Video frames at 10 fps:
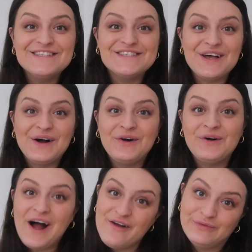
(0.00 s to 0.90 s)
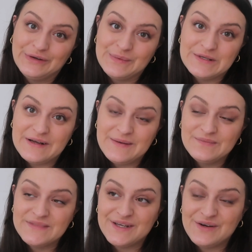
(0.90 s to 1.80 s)
So I've worn them as well.
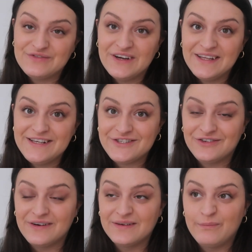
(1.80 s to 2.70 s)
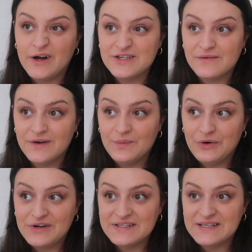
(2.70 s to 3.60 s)
So really it's not much of an
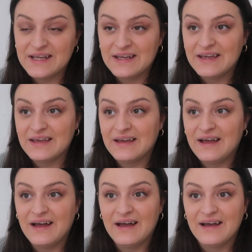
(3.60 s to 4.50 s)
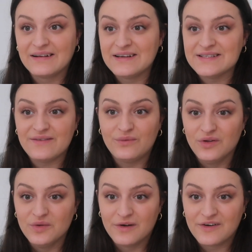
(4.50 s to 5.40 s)
unboxing because I've
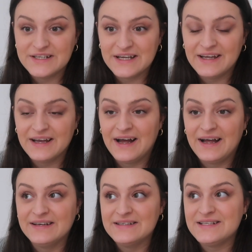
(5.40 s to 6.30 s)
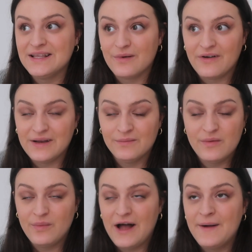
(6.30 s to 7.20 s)
worn them already and seen them already and blah
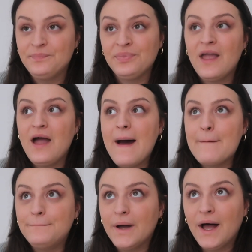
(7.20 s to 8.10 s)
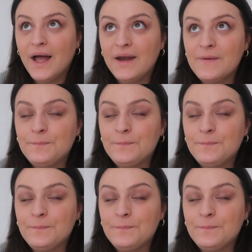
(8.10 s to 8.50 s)
blah. But